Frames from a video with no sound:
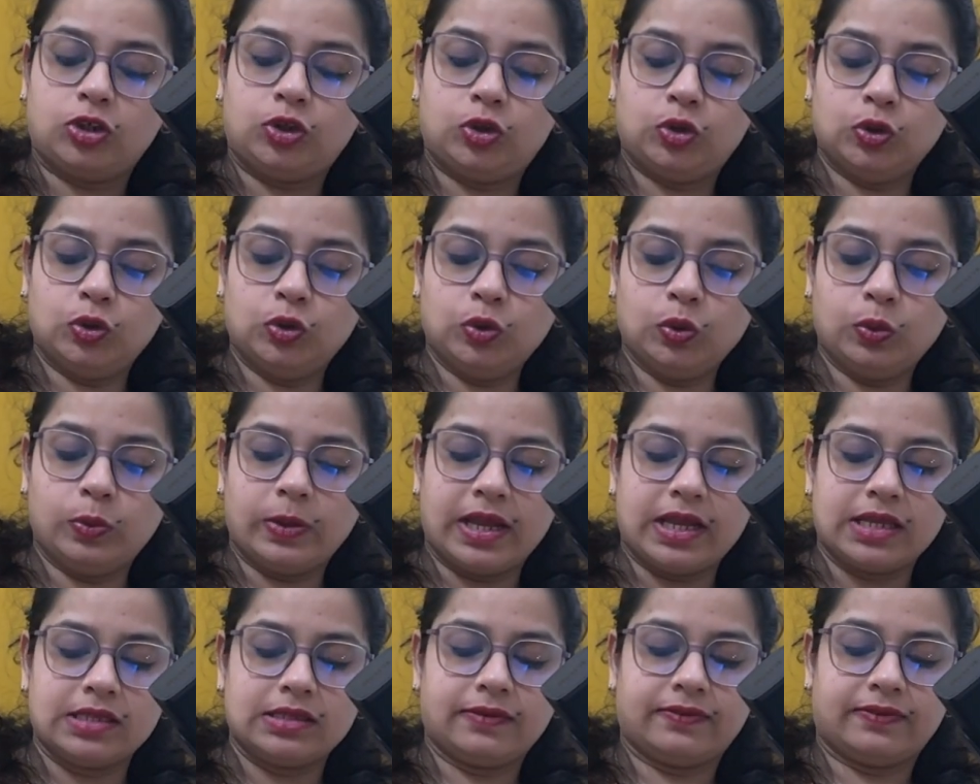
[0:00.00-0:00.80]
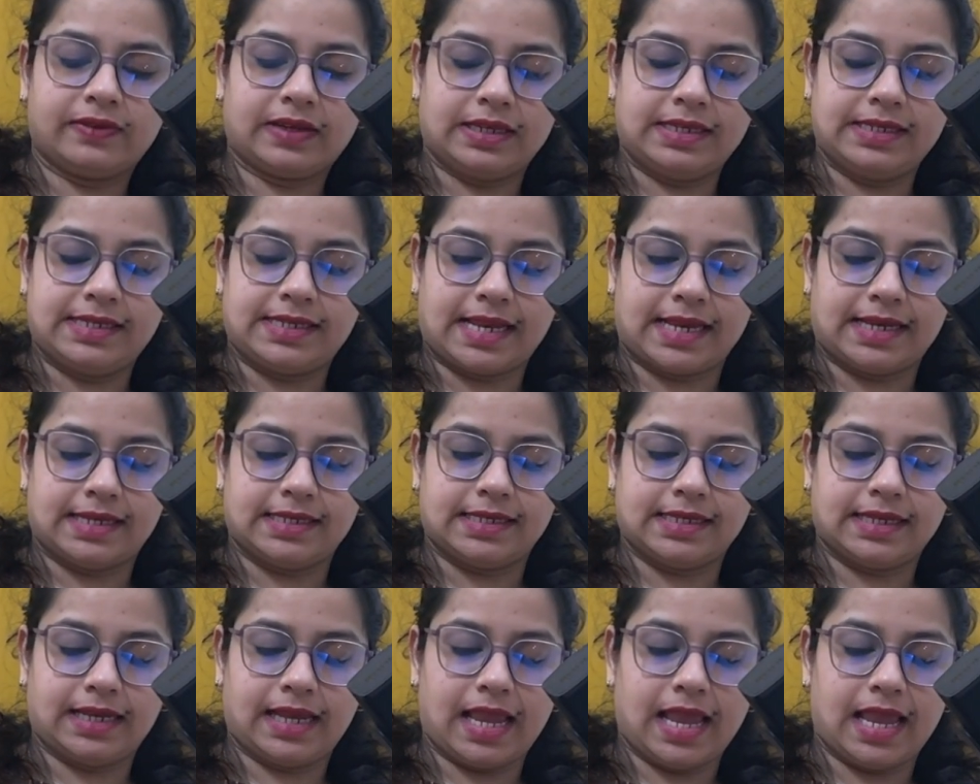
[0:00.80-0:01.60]
two ways of
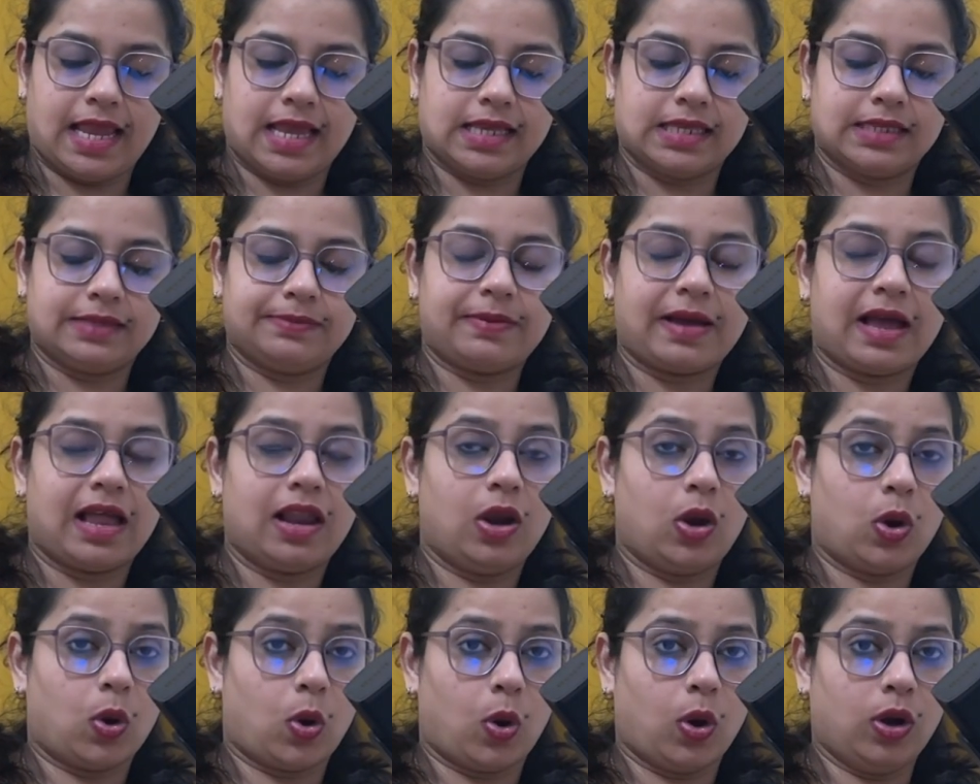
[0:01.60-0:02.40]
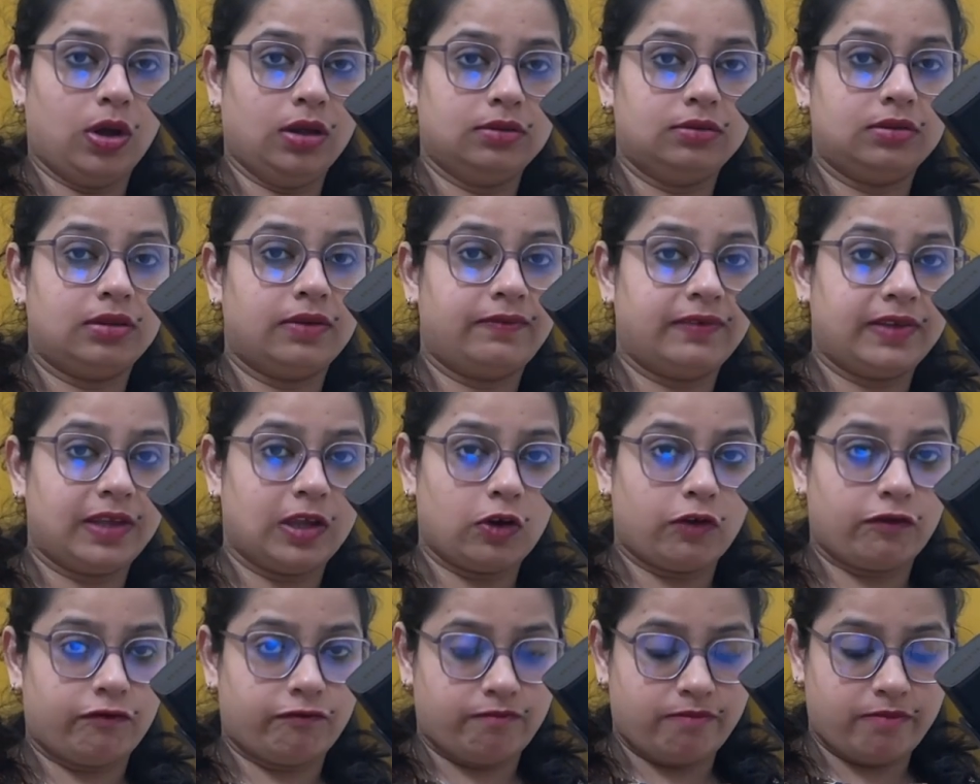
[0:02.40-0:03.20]
contending is by law, the way
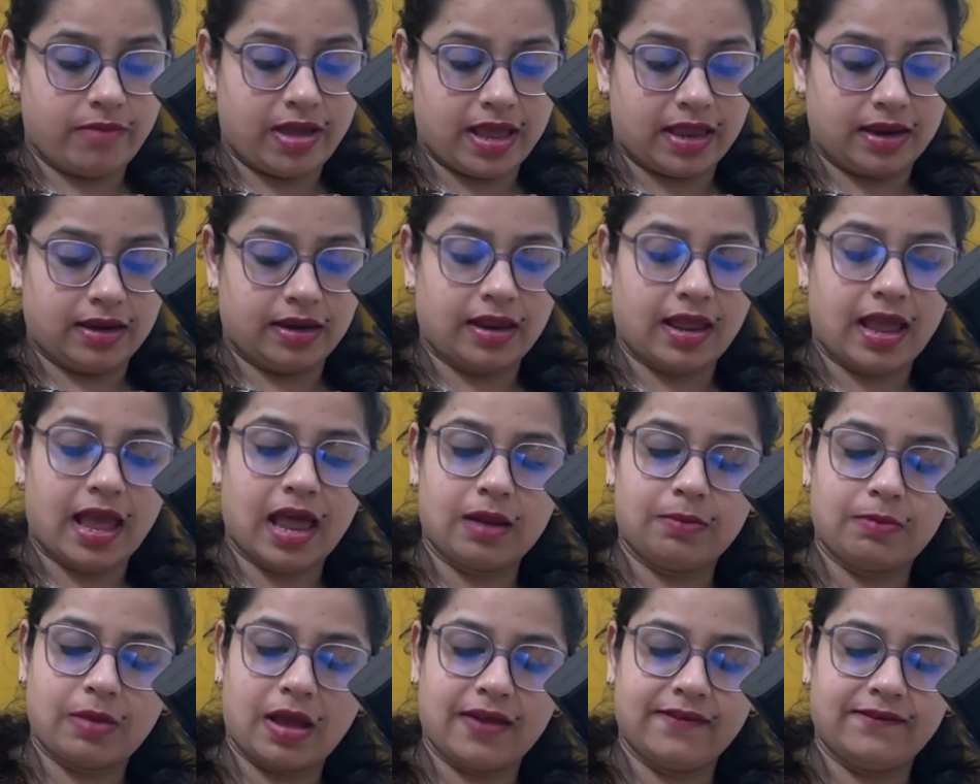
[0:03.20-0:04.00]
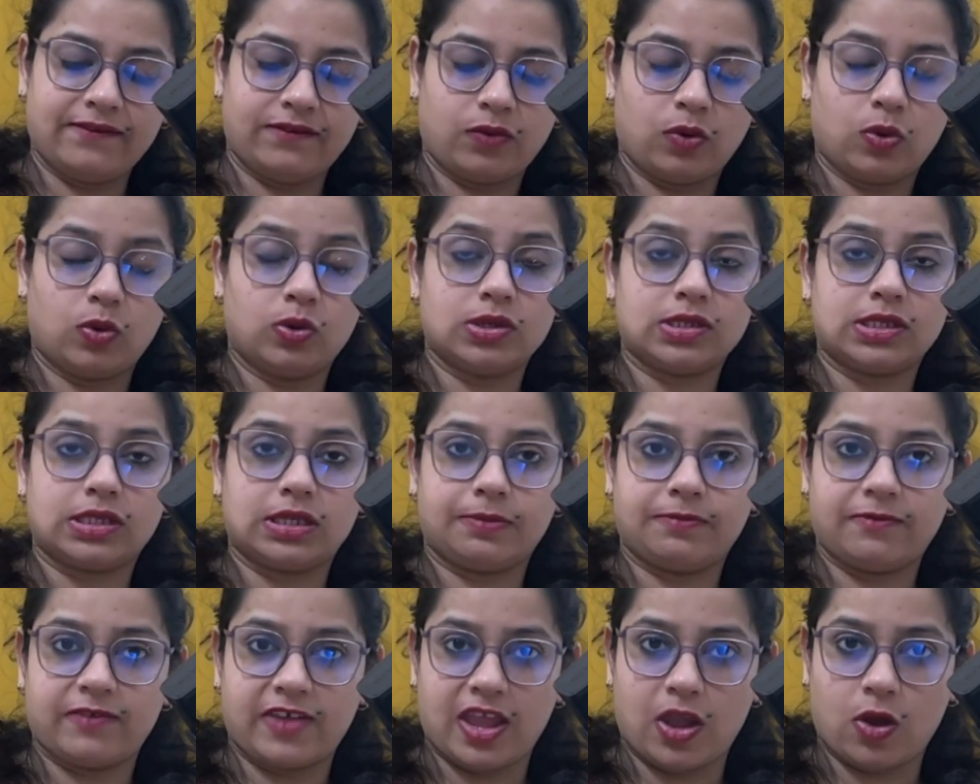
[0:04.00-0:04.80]
of men, and by force, the
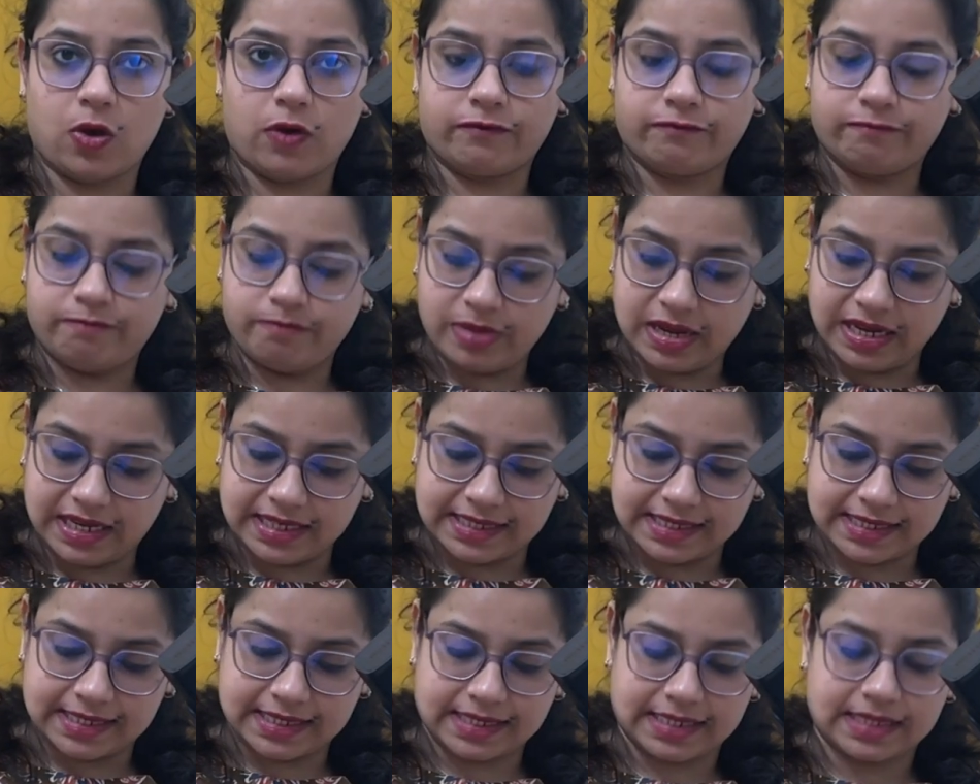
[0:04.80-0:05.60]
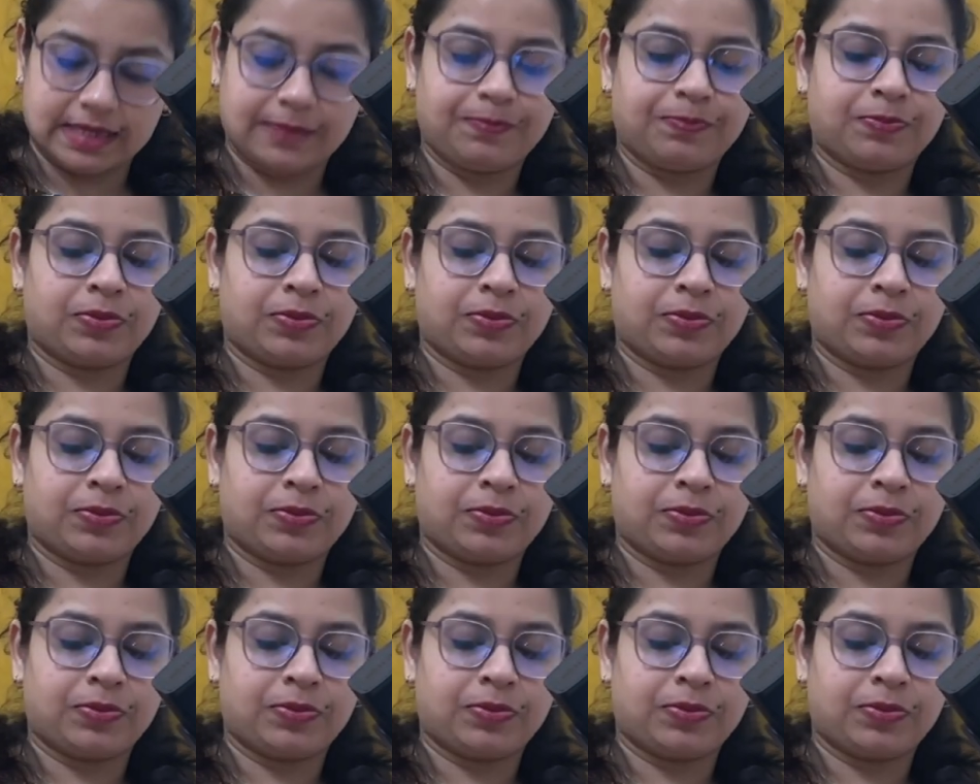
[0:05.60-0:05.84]
way of beasts.